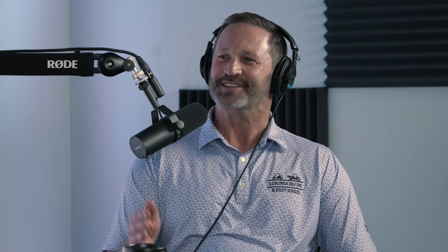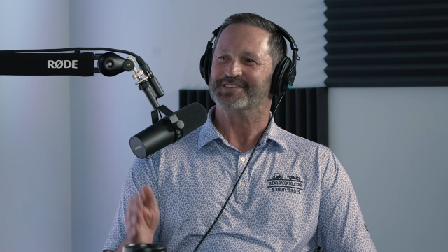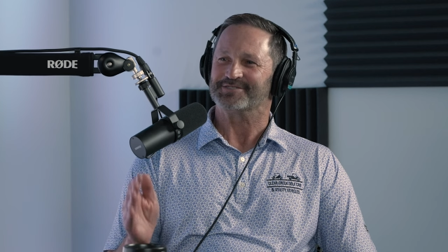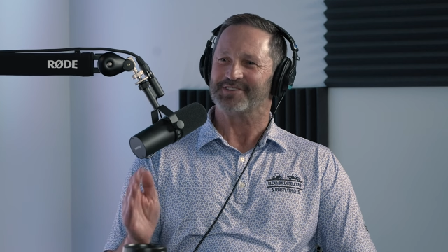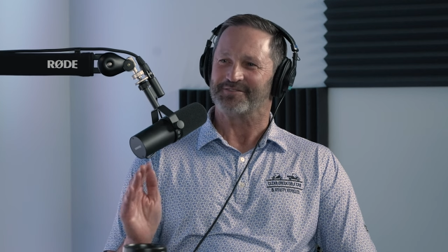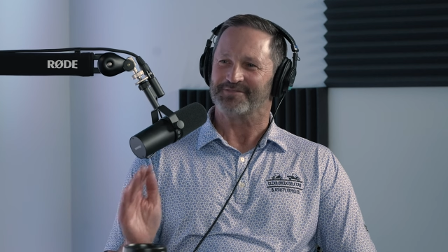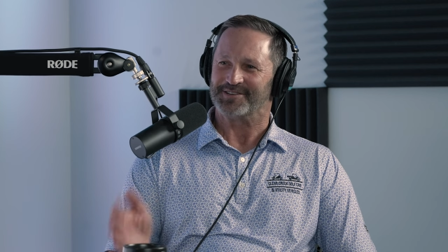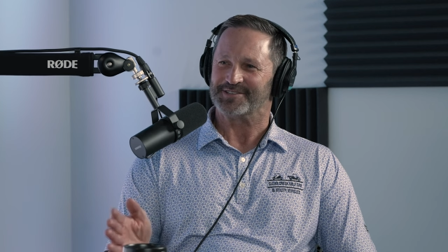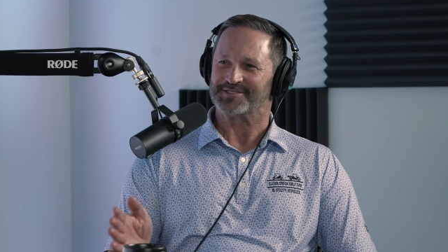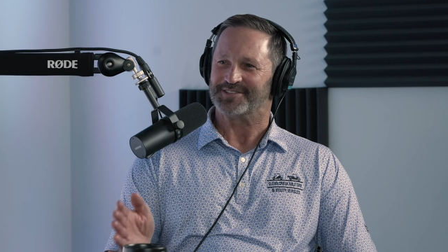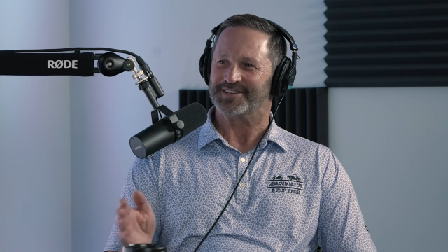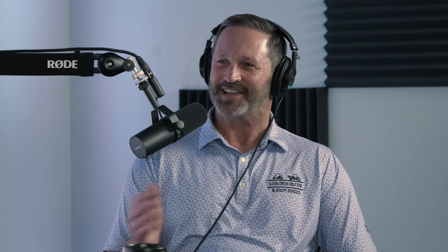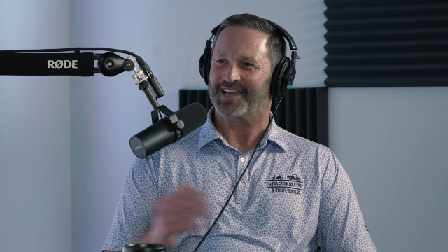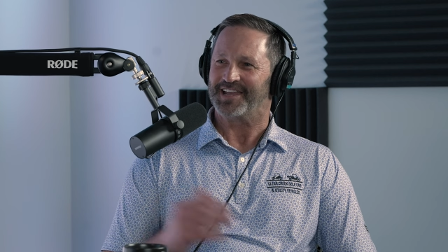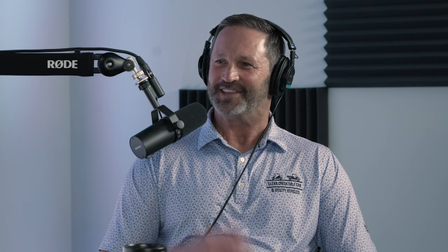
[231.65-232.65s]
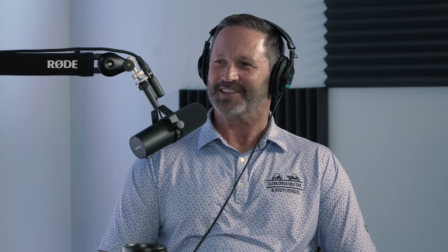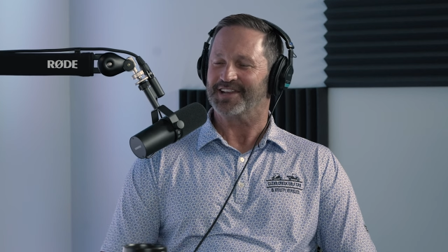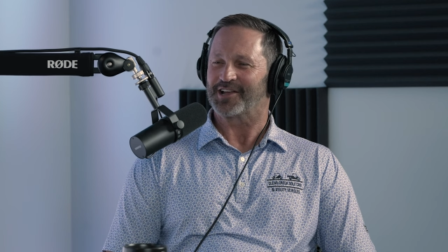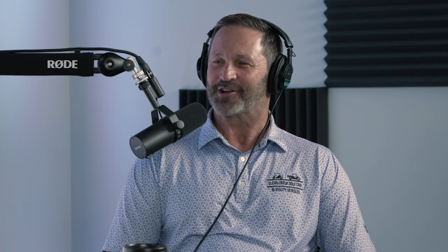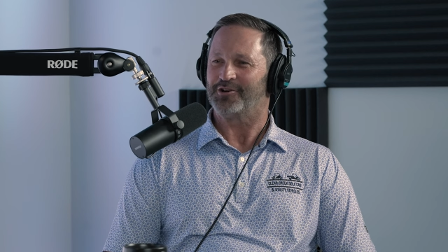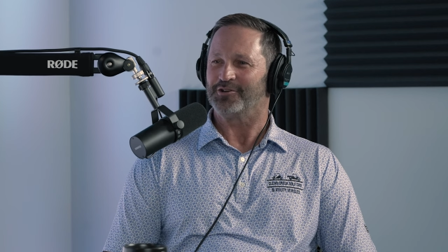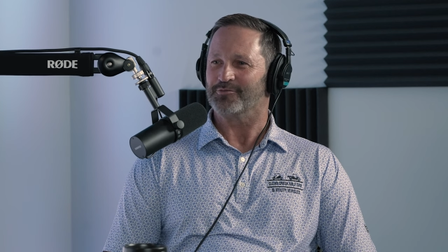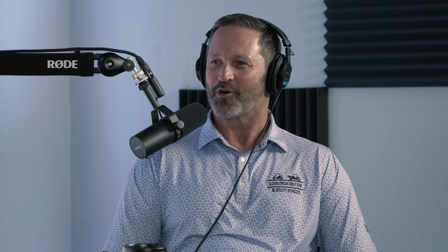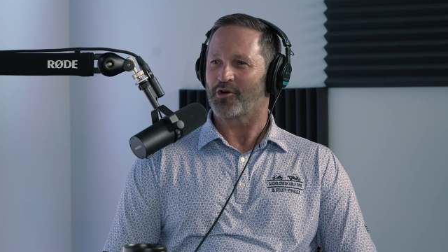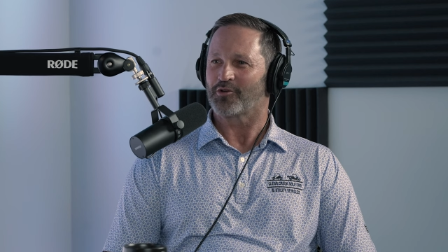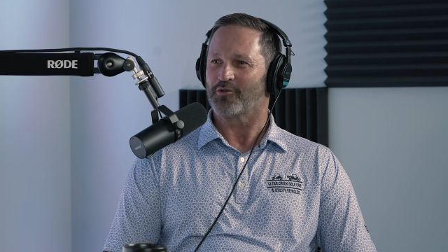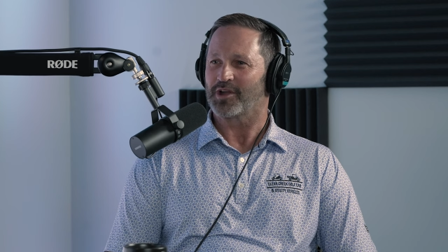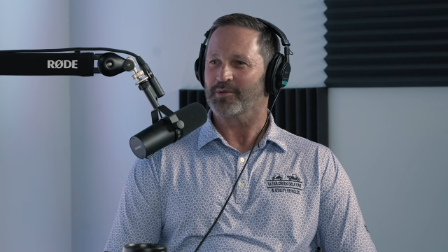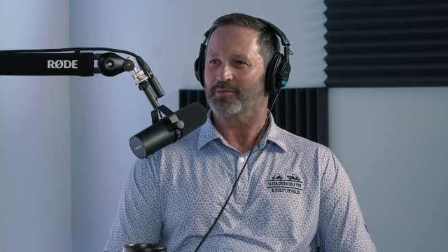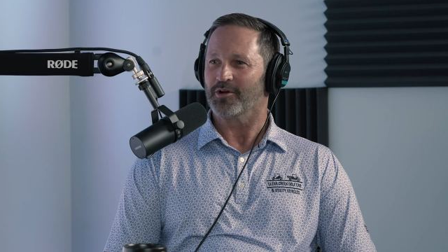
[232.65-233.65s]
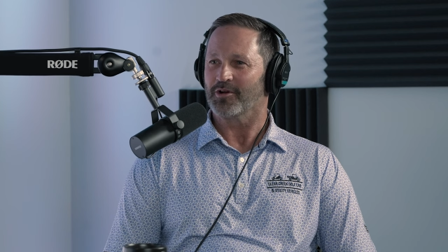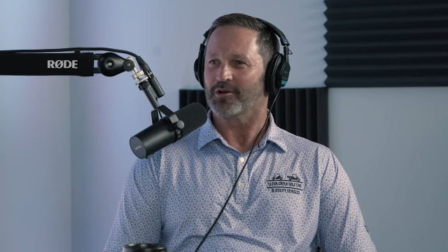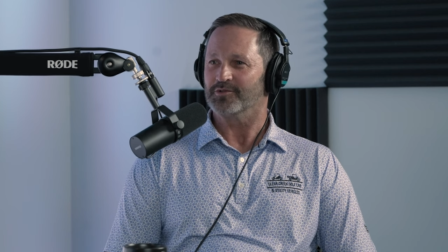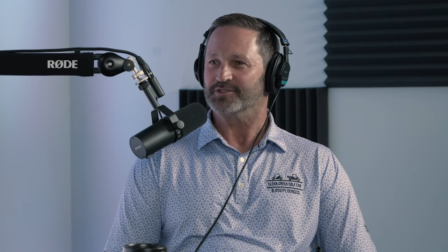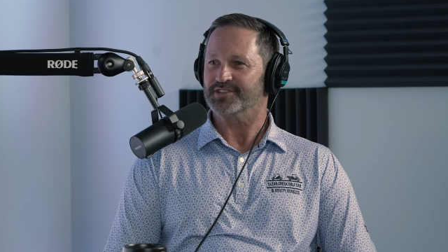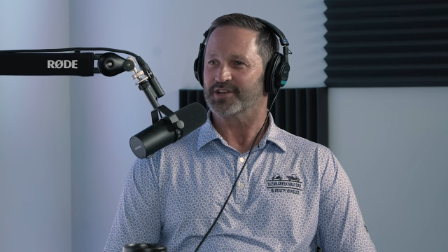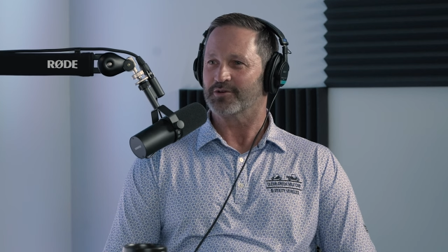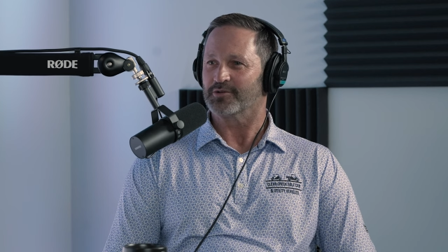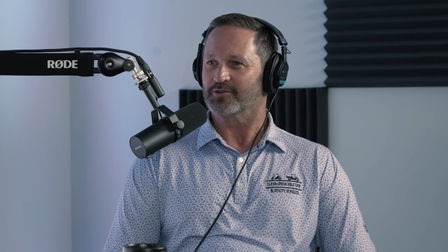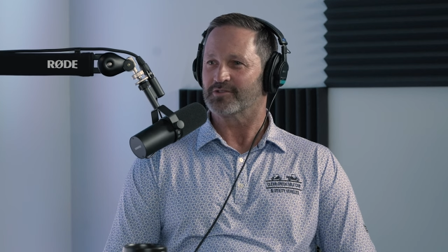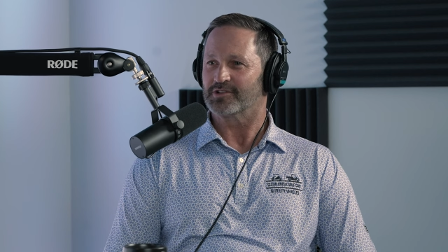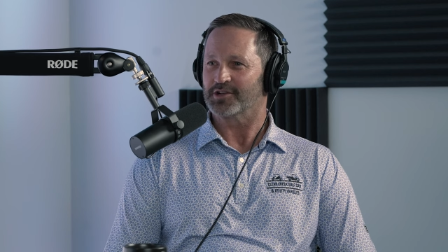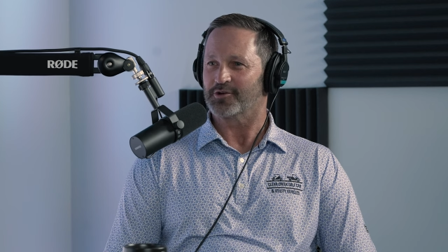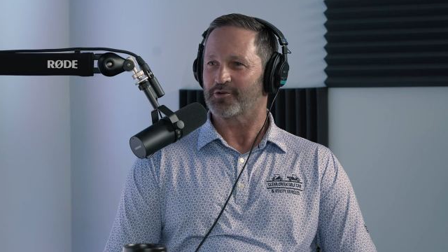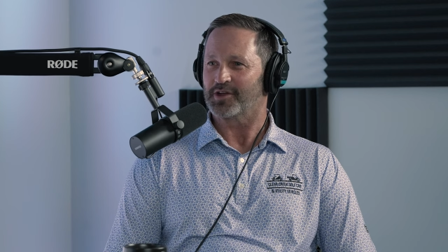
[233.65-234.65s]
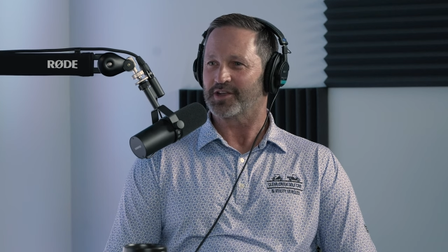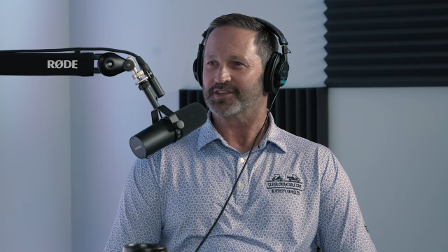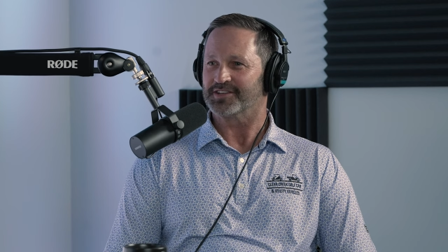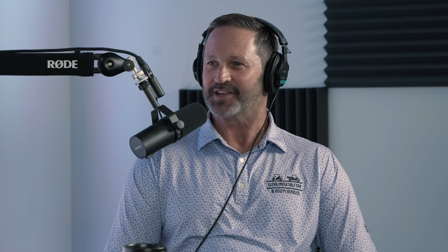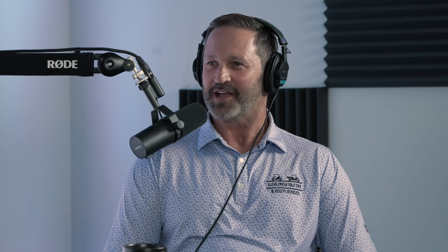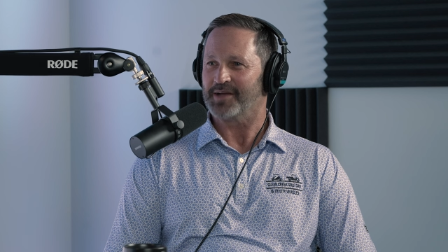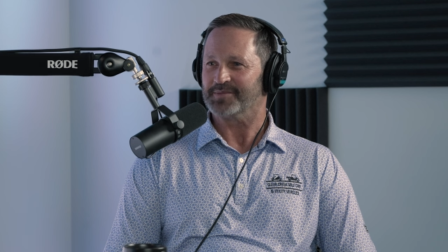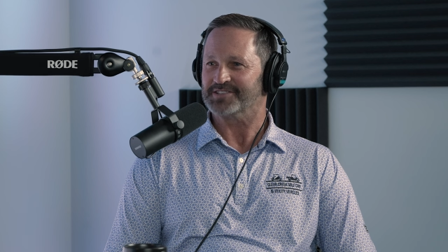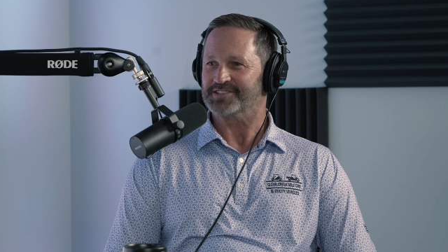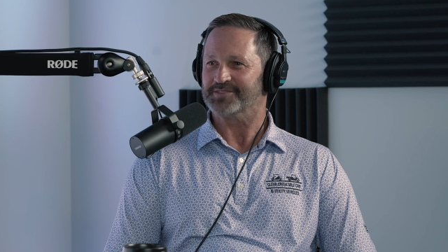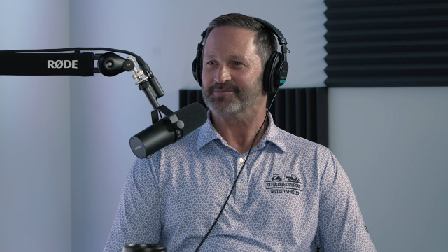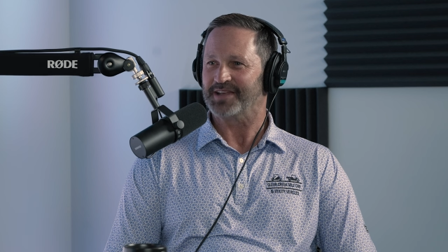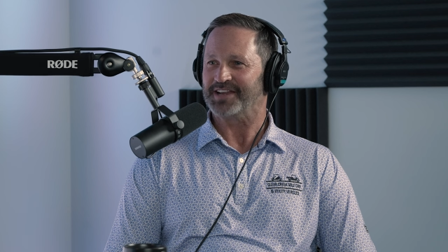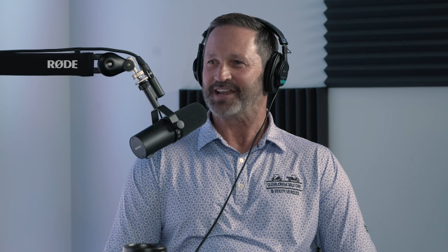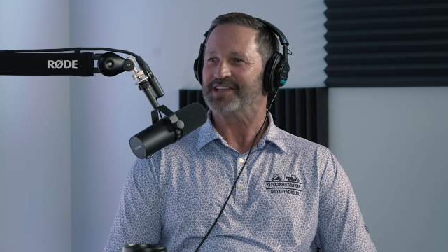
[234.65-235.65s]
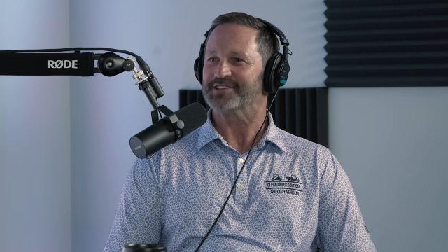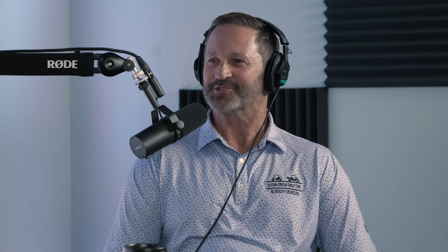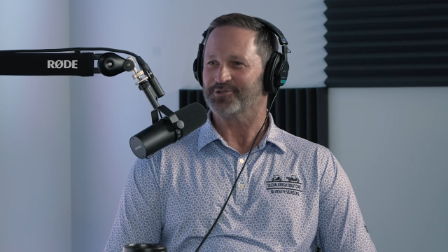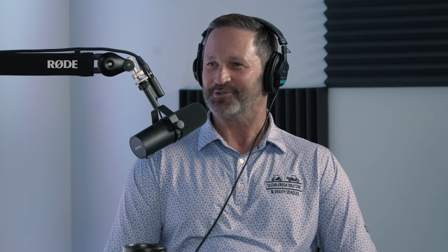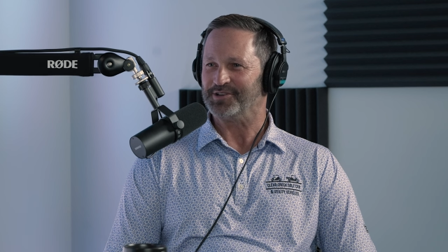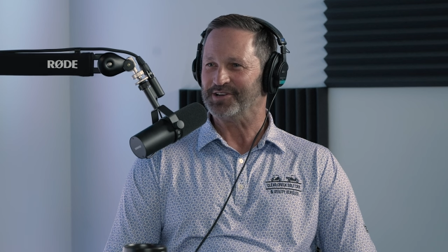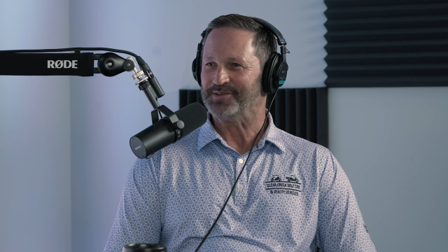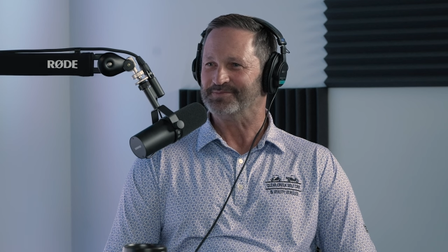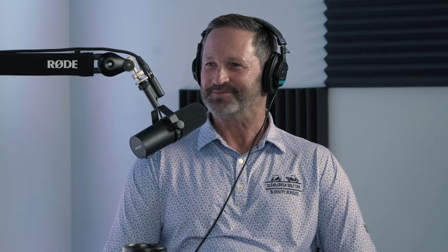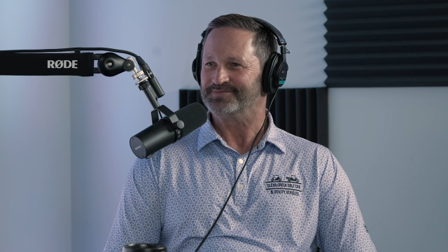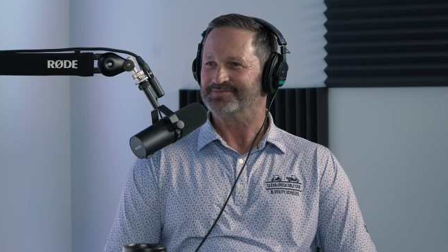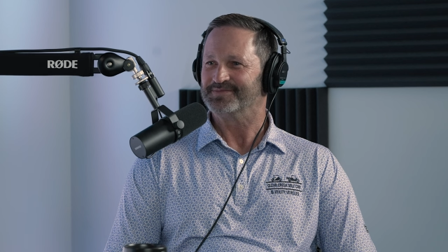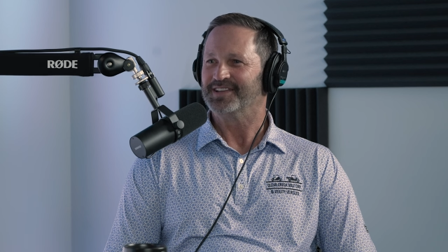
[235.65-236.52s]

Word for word: So I finished the day, and then I called Mark Ringenberg, who was the owner of Clear Creek at the time, and said, "Man, I screwed up.